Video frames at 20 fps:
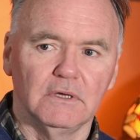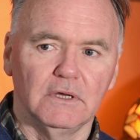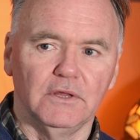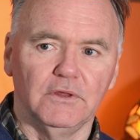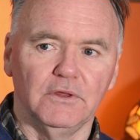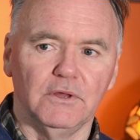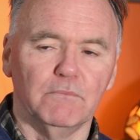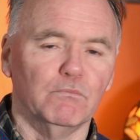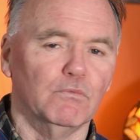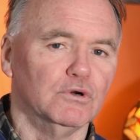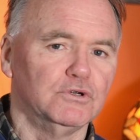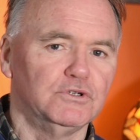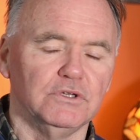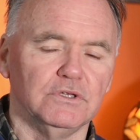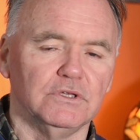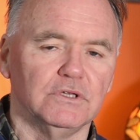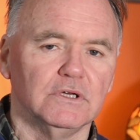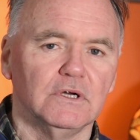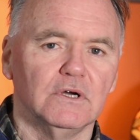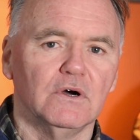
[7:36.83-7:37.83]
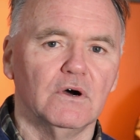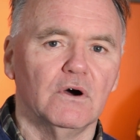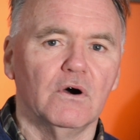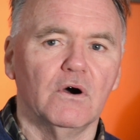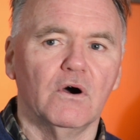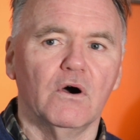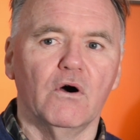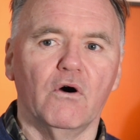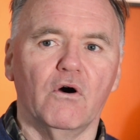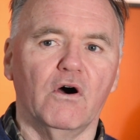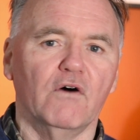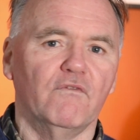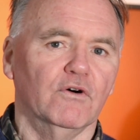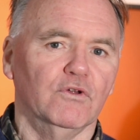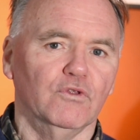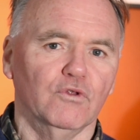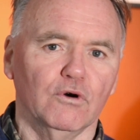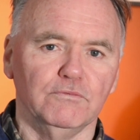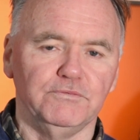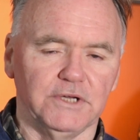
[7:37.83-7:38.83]
the motion of
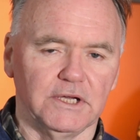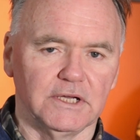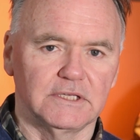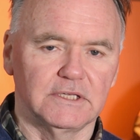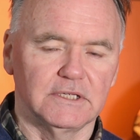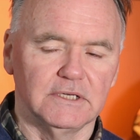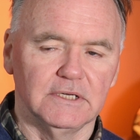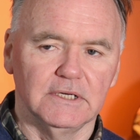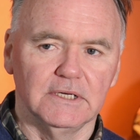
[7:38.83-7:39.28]
an object